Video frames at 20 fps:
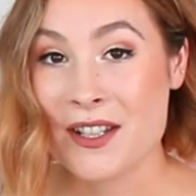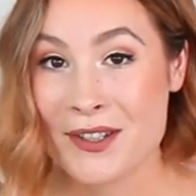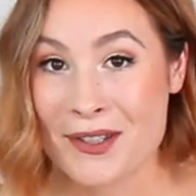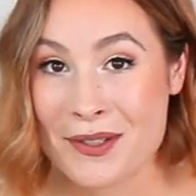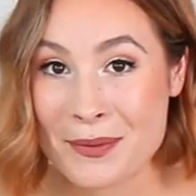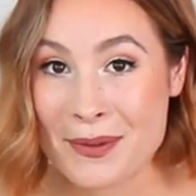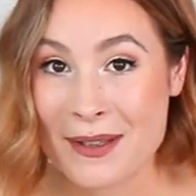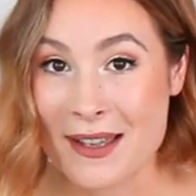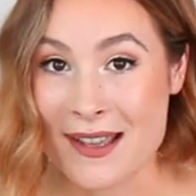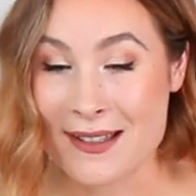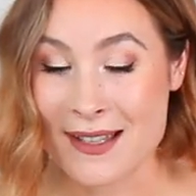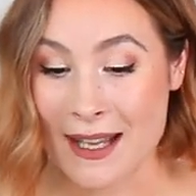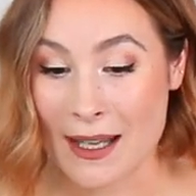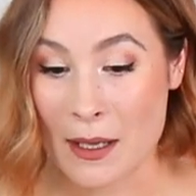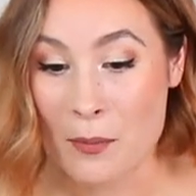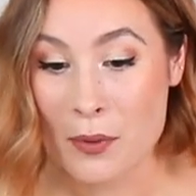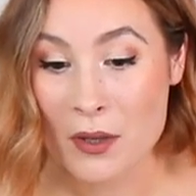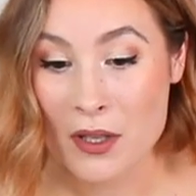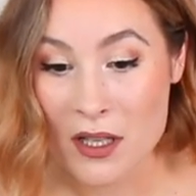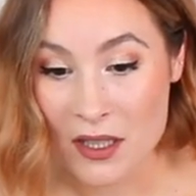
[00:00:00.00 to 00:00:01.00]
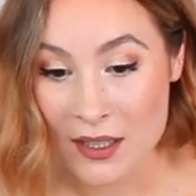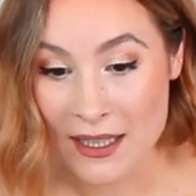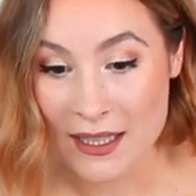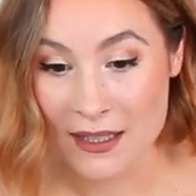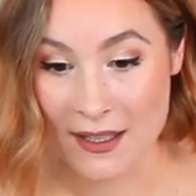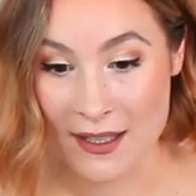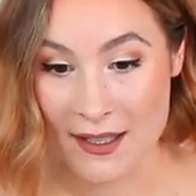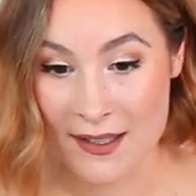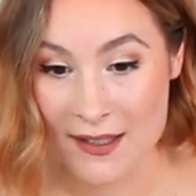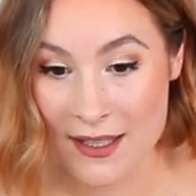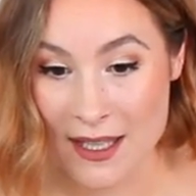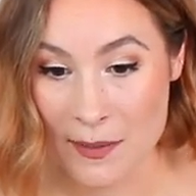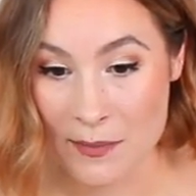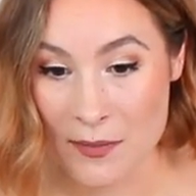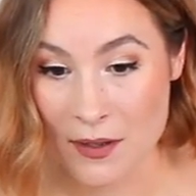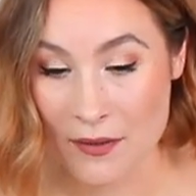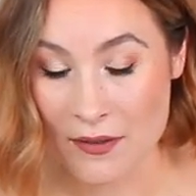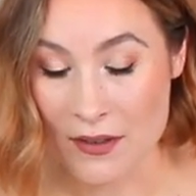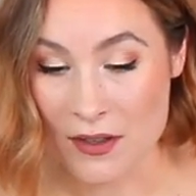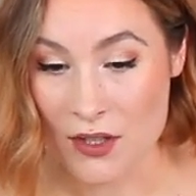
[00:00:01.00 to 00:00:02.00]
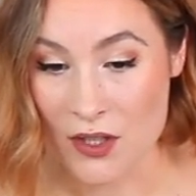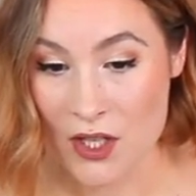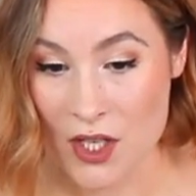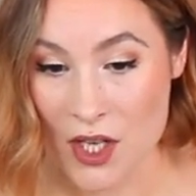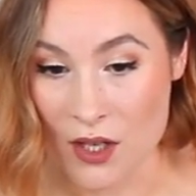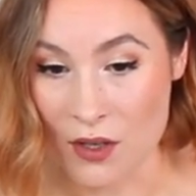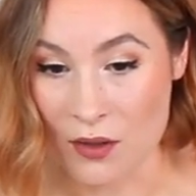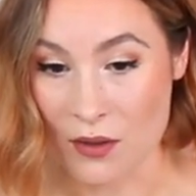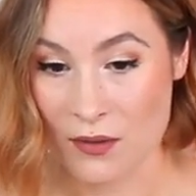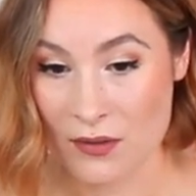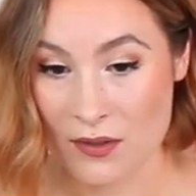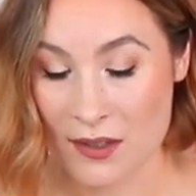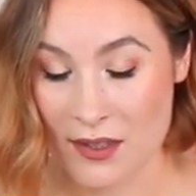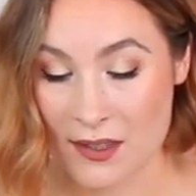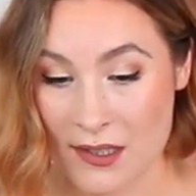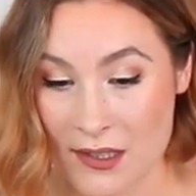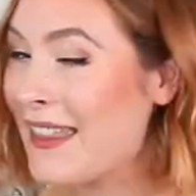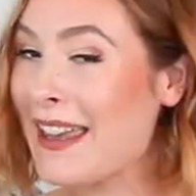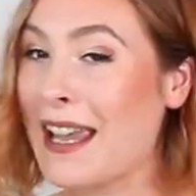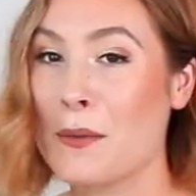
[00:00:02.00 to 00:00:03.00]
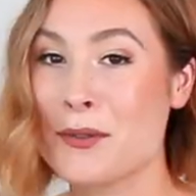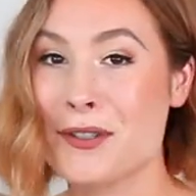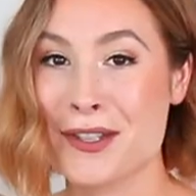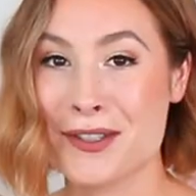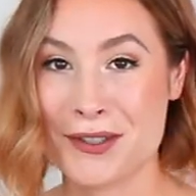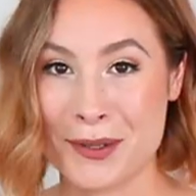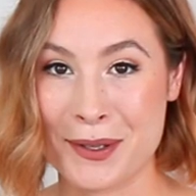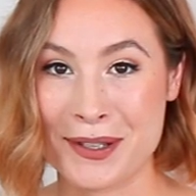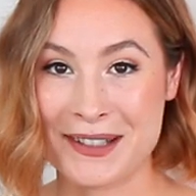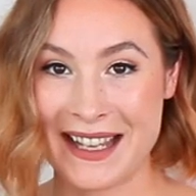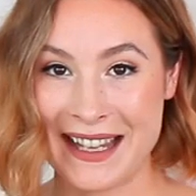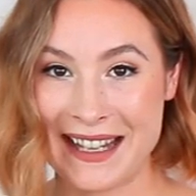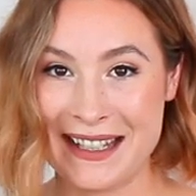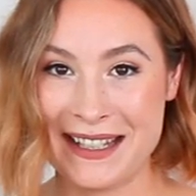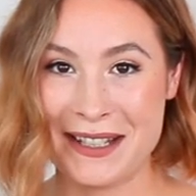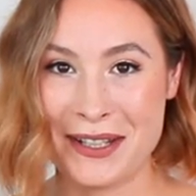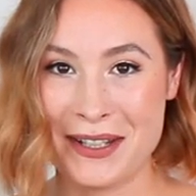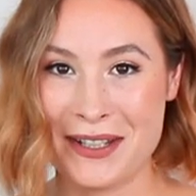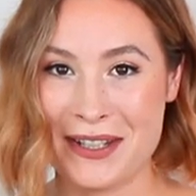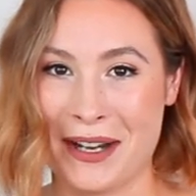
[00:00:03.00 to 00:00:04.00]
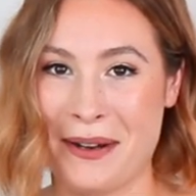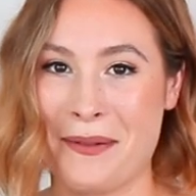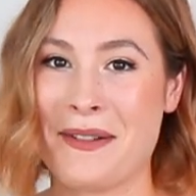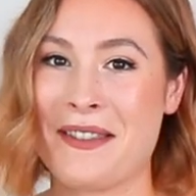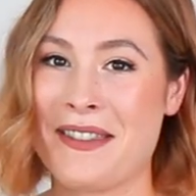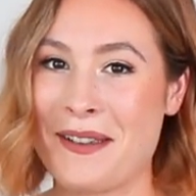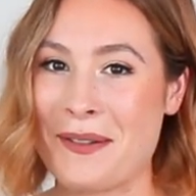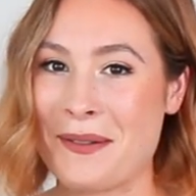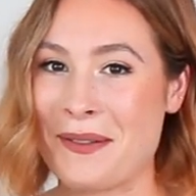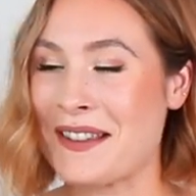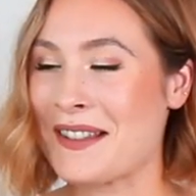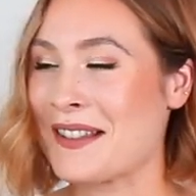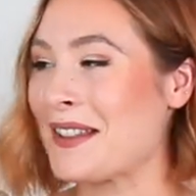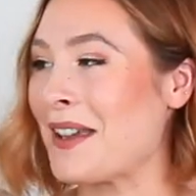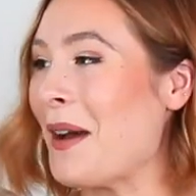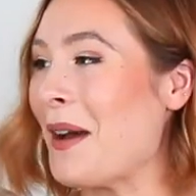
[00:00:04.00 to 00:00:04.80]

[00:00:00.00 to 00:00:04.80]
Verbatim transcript: I just realized I completely skipped over the shoes. I think I was just so excited to share with you this